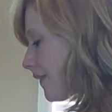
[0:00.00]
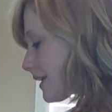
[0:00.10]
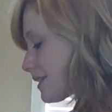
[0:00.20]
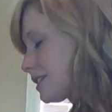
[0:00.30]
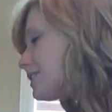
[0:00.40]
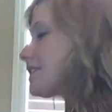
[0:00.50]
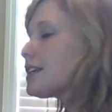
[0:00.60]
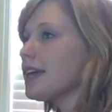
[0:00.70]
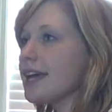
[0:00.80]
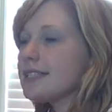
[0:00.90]
These are just
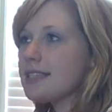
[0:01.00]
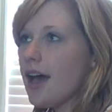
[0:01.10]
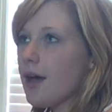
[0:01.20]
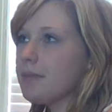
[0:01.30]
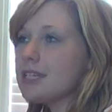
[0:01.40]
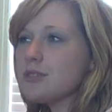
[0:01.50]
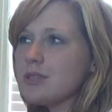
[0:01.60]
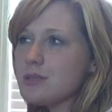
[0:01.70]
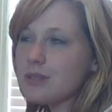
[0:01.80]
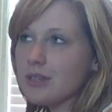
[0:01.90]
in case, these are
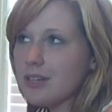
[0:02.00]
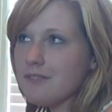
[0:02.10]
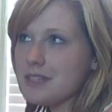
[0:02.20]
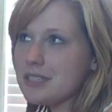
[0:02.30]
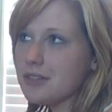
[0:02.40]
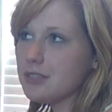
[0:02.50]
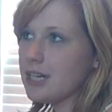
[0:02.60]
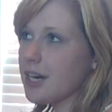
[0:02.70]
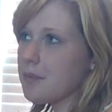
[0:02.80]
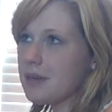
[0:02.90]
ones we learn in physical
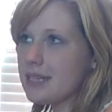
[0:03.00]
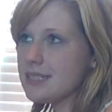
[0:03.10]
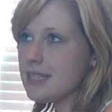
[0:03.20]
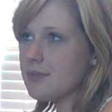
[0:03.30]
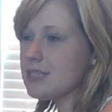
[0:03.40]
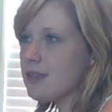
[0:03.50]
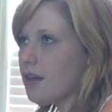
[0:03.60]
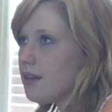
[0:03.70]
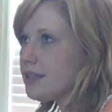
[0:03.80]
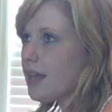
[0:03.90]
therapy and some we
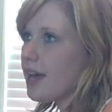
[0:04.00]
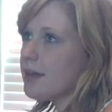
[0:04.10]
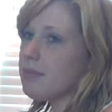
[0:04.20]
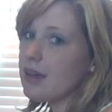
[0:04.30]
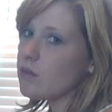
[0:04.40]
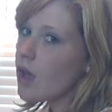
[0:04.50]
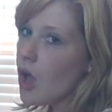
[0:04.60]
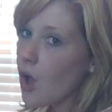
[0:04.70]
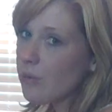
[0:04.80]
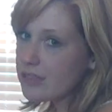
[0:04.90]
saw online, but
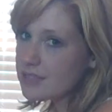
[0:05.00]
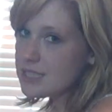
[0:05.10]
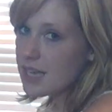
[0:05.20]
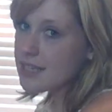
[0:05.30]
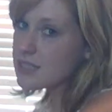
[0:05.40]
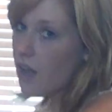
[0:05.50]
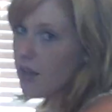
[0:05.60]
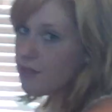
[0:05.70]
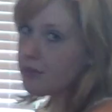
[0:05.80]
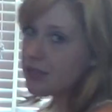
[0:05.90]
we discussed
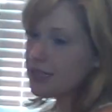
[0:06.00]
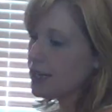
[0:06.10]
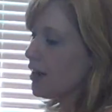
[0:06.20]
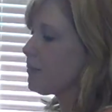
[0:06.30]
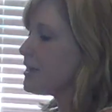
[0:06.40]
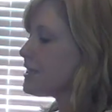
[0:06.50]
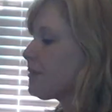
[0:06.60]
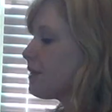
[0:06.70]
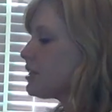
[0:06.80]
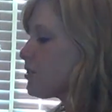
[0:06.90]
all of them with the therapist
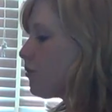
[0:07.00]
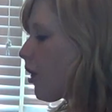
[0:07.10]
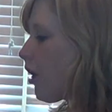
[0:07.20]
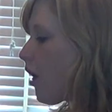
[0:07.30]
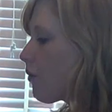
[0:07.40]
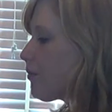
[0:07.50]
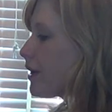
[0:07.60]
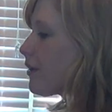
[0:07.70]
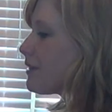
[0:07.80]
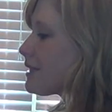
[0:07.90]
and we do them all when we
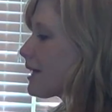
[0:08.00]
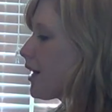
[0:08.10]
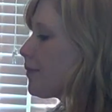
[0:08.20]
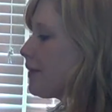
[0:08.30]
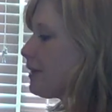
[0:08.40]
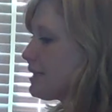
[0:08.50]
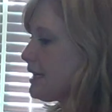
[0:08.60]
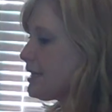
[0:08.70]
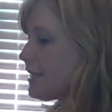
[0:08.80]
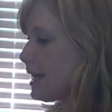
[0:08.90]
go to his therapy visits.